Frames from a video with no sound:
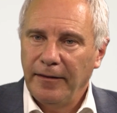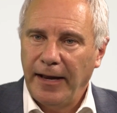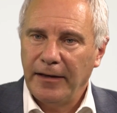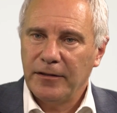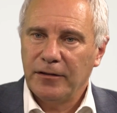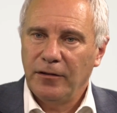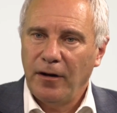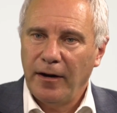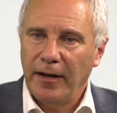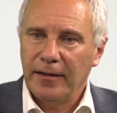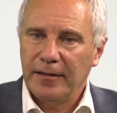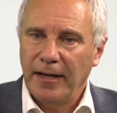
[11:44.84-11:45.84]
that is
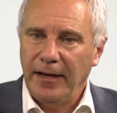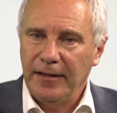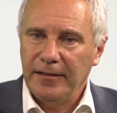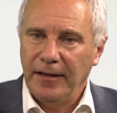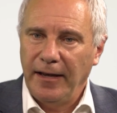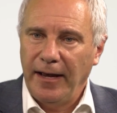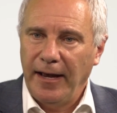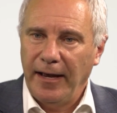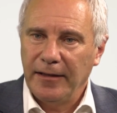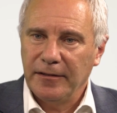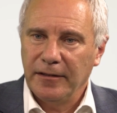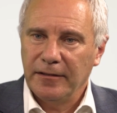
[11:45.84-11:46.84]
not as easy
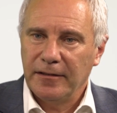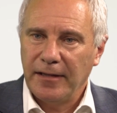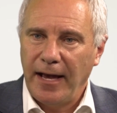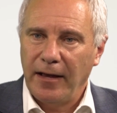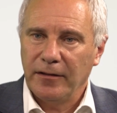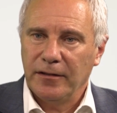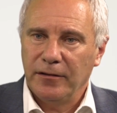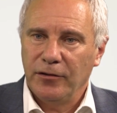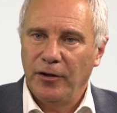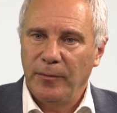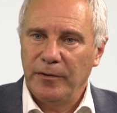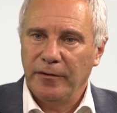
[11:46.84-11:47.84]
as it sounds in
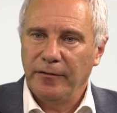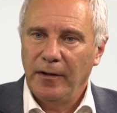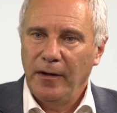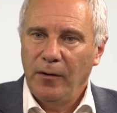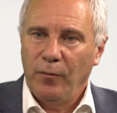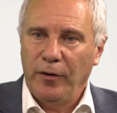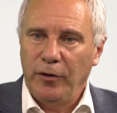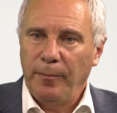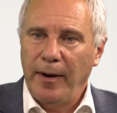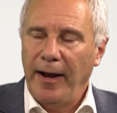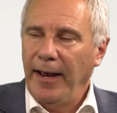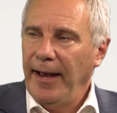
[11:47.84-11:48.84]
terms of when you
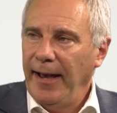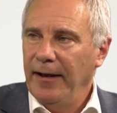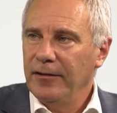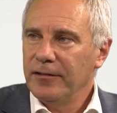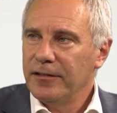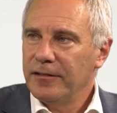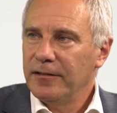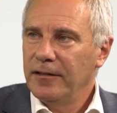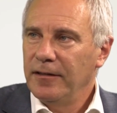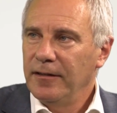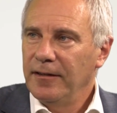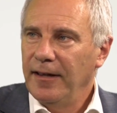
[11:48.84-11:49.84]
buy a house,
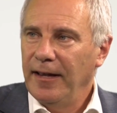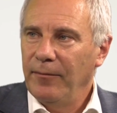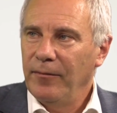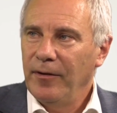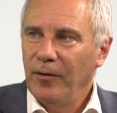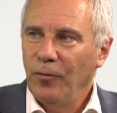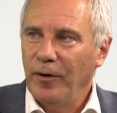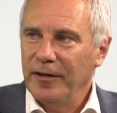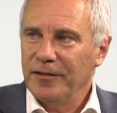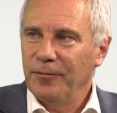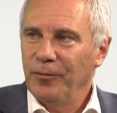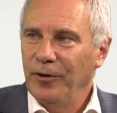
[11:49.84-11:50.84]
what
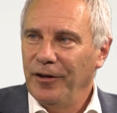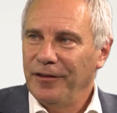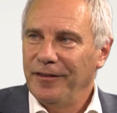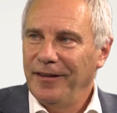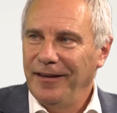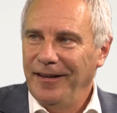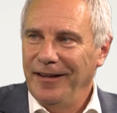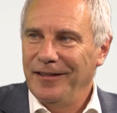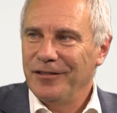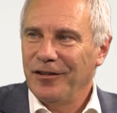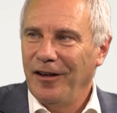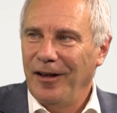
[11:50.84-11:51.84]
is it worth in a
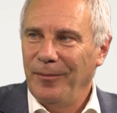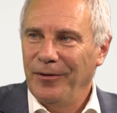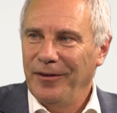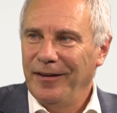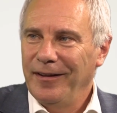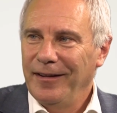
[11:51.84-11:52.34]
year's time? Or